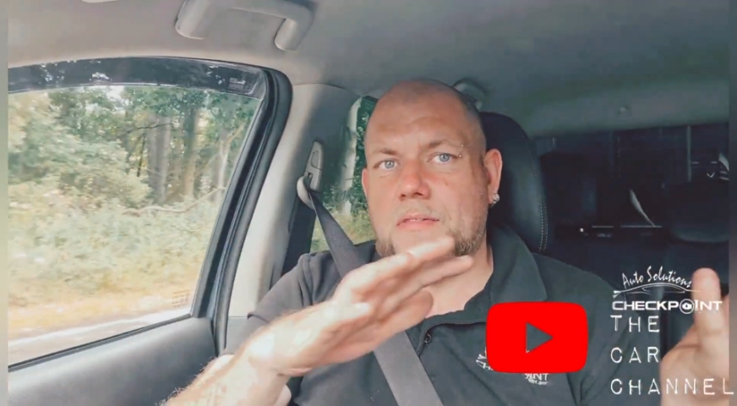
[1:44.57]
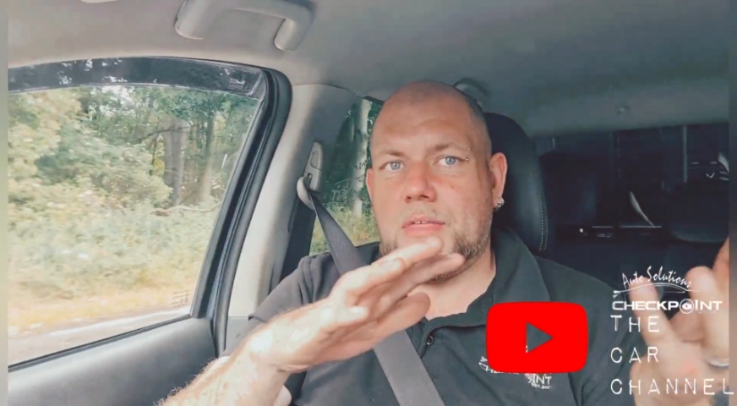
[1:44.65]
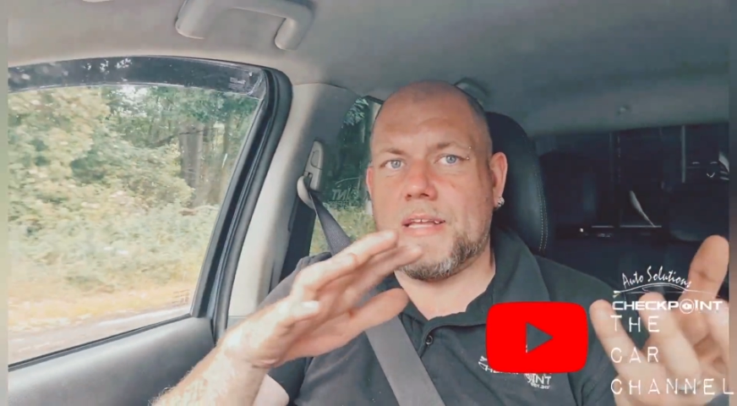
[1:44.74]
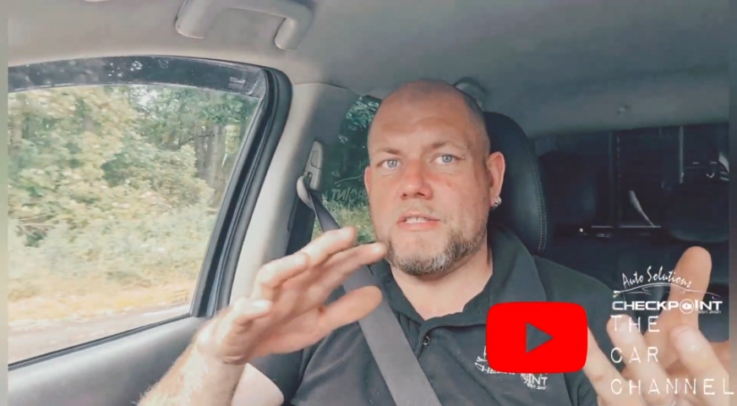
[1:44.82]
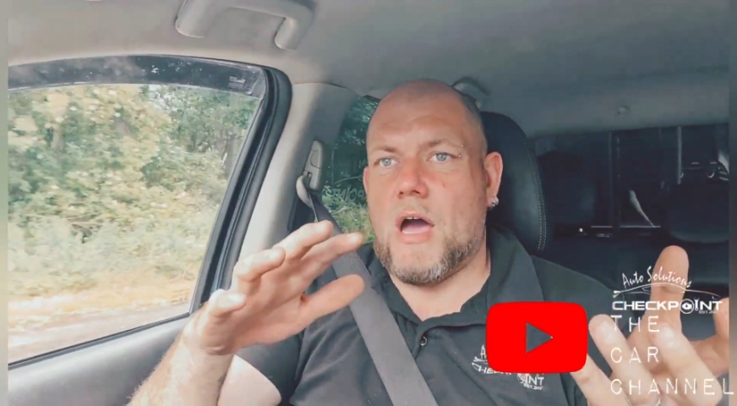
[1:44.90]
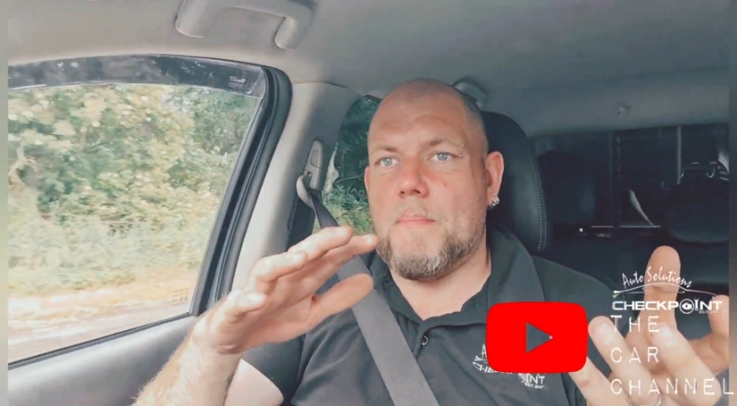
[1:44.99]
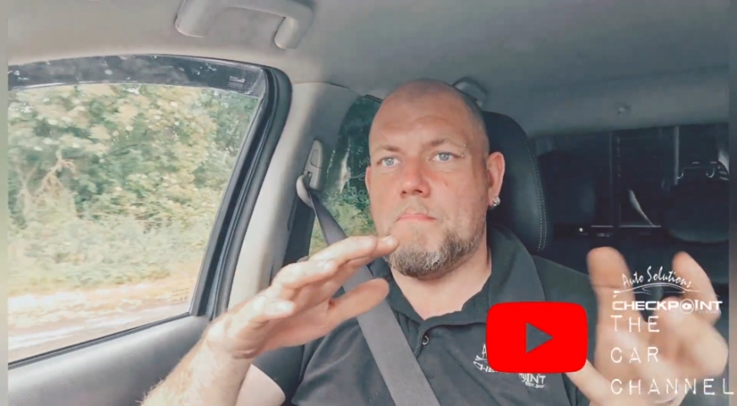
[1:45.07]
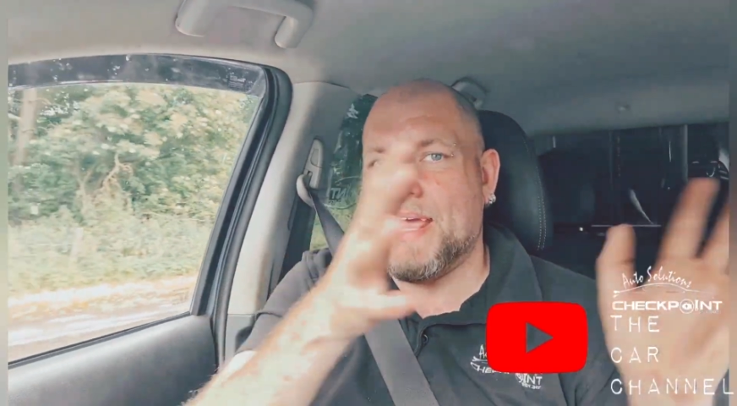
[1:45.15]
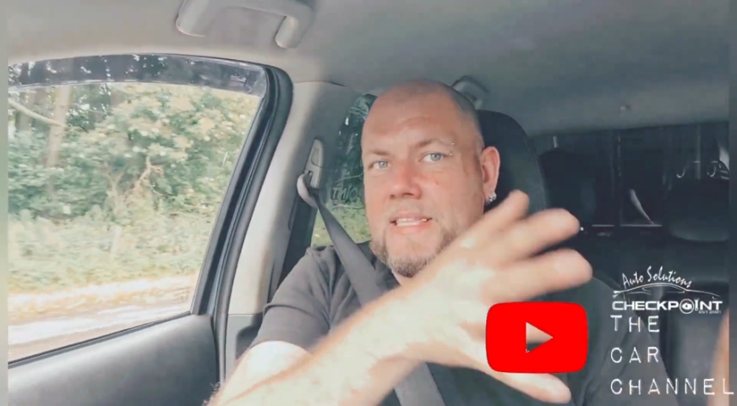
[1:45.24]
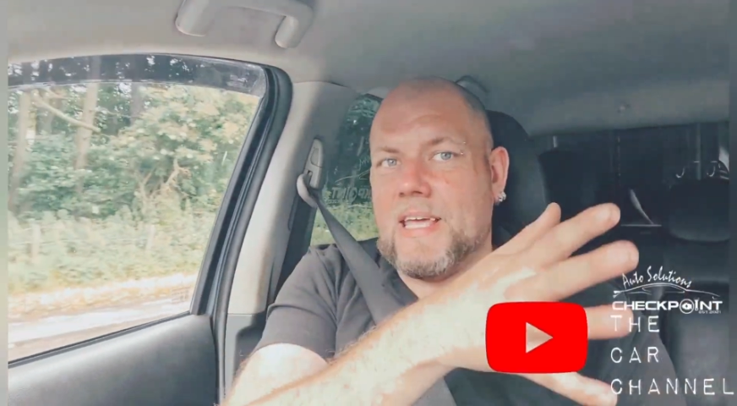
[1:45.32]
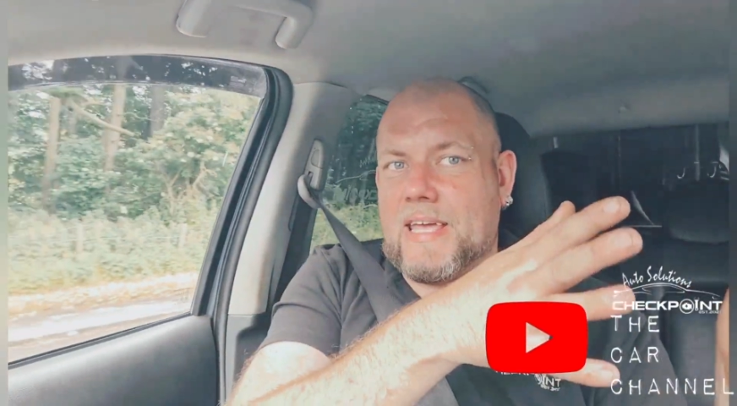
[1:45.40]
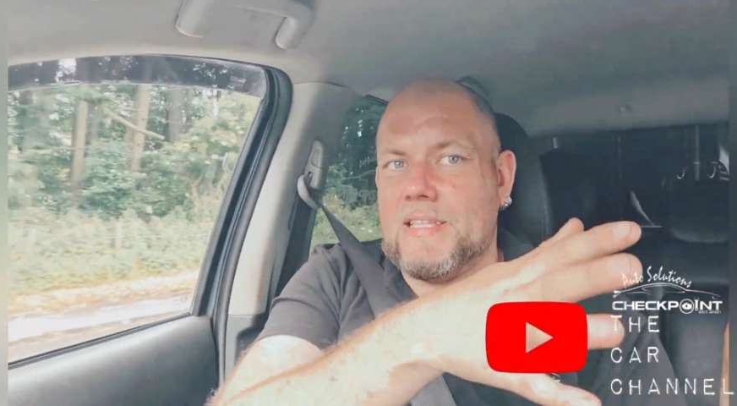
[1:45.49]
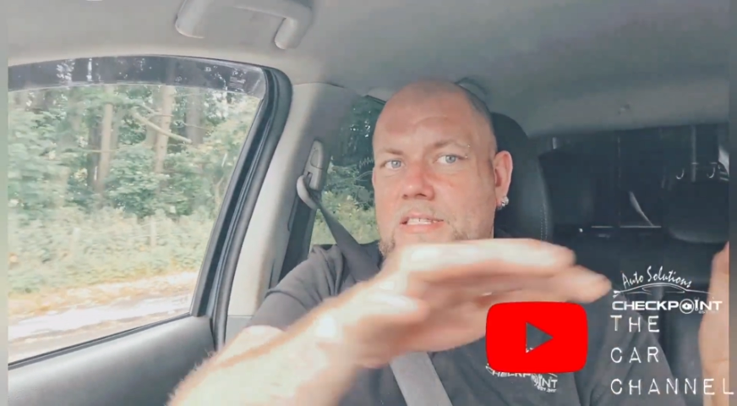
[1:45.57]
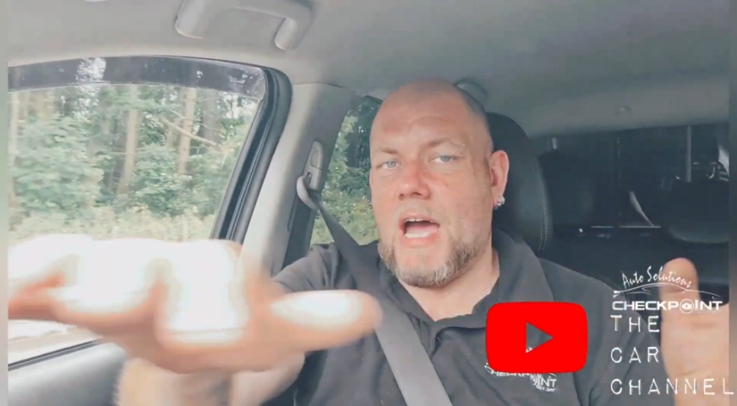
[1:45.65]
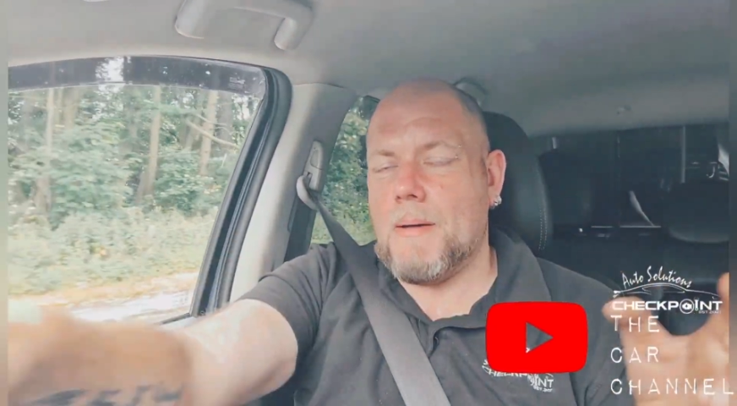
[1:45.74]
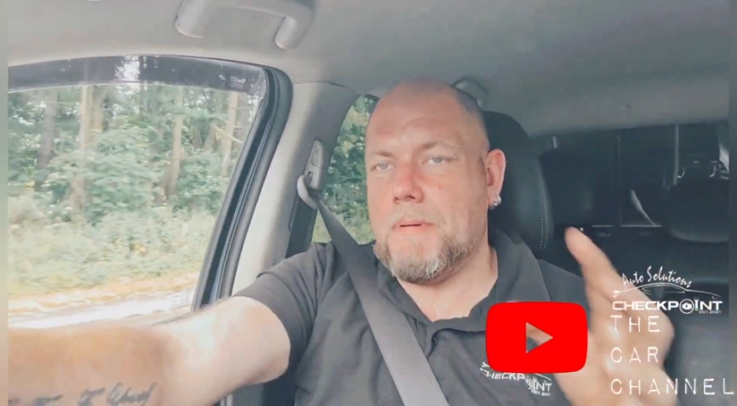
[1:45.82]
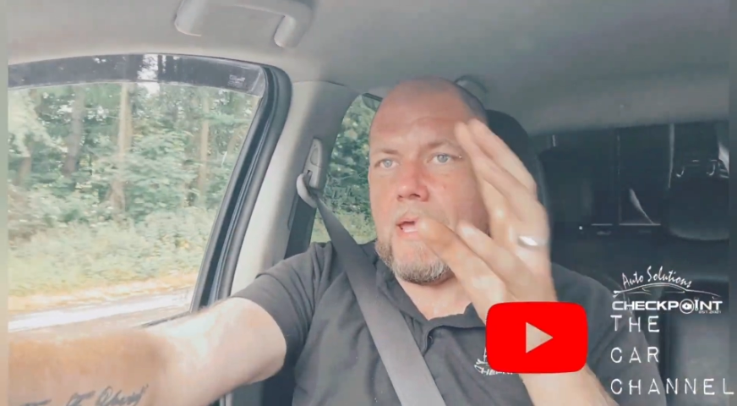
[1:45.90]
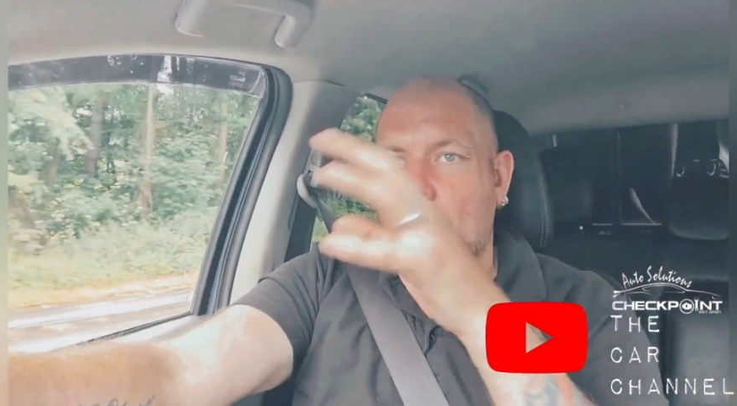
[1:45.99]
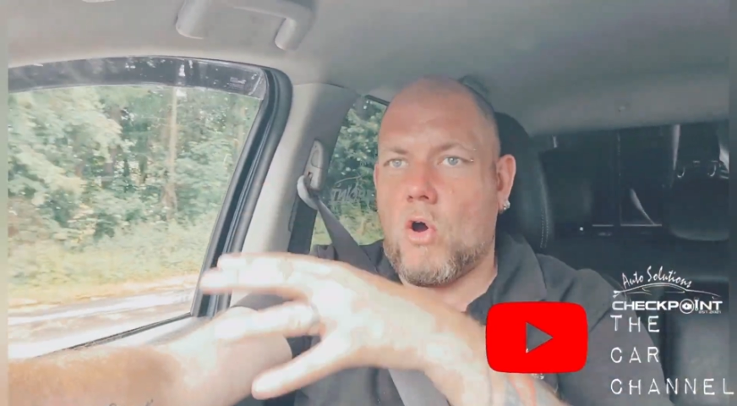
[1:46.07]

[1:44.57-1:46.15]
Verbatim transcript: things up, making the kids happy,